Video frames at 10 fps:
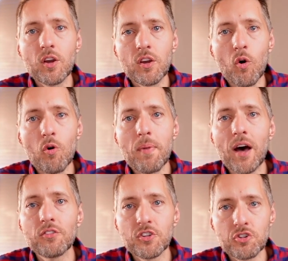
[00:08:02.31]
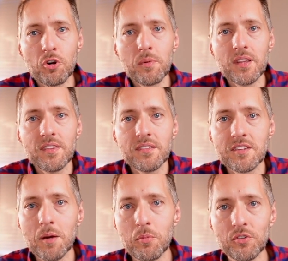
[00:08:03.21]
go about determining these
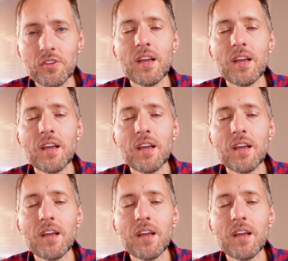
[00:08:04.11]
numbers.